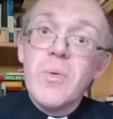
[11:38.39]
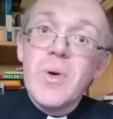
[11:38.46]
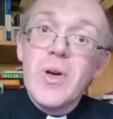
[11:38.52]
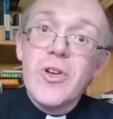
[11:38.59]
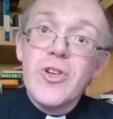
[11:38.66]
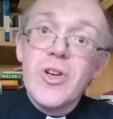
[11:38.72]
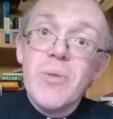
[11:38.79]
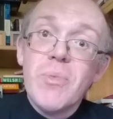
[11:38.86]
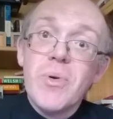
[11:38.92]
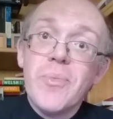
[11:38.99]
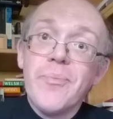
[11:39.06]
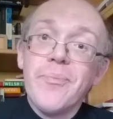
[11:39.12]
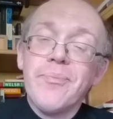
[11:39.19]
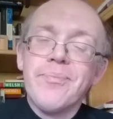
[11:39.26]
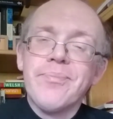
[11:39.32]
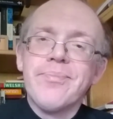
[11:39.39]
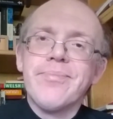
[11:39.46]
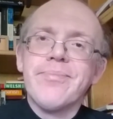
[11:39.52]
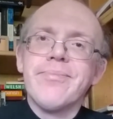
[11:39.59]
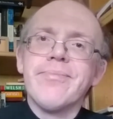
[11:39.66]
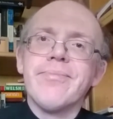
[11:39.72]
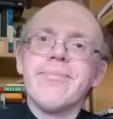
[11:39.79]
worship.
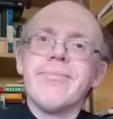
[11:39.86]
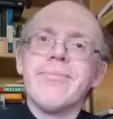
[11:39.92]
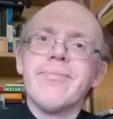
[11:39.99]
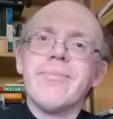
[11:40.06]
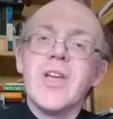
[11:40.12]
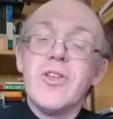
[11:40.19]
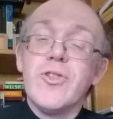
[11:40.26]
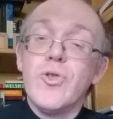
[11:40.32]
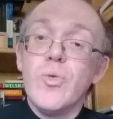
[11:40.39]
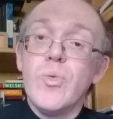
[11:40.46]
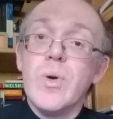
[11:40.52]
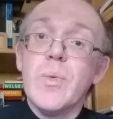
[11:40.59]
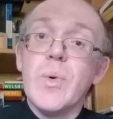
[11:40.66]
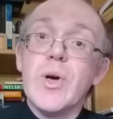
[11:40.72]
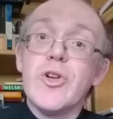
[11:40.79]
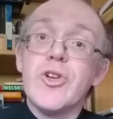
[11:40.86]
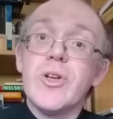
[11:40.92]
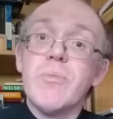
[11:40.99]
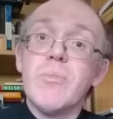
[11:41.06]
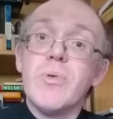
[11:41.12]
It's who we worship.